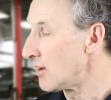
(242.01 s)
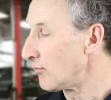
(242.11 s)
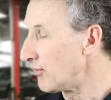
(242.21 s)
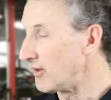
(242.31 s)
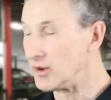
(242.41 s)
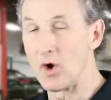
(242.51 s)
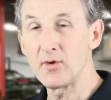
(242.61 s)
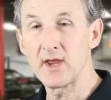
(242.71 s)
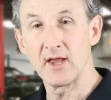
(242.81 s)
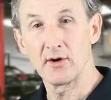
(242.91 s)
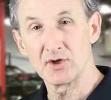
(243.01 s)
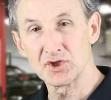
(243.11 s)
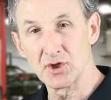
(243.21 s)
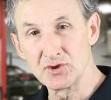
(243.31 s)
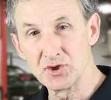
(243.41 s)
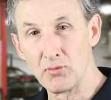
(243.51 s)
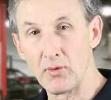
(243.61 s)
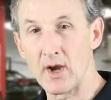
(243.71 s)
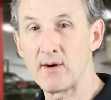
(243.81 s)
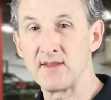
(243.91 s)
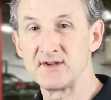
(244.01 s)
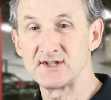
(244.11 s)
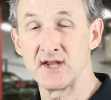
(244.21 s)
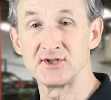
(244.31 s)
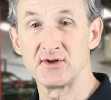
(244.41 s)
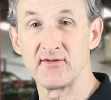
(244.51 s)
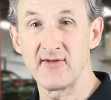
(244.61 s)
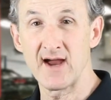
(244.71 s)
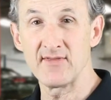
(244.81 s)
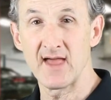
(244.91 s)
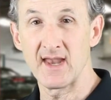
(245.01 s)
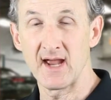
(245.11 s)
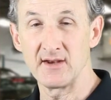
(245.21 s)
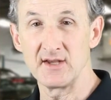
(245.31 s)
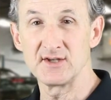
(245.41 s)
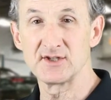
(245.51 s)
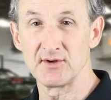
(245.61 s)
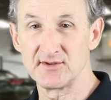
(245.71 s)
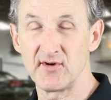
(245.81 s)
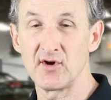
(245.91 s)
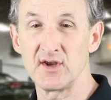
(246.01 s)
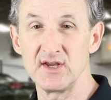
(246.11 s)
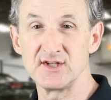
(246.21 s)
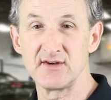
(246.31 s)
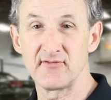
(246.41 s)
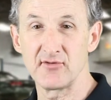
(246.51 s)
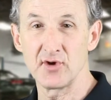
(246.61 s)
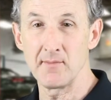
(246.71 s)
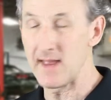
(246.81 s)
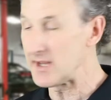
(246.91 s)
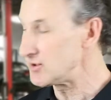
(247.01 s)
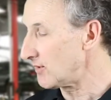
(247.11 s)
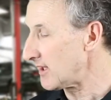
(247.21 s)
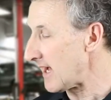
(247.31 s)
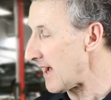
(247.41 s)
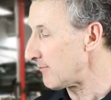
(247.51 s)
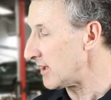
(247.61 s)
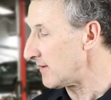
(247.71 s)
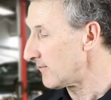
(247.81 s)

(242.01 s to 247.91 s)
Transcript: With the locator, it shows you where on the sensor to find that ID, so it's very easy for you to manually copy.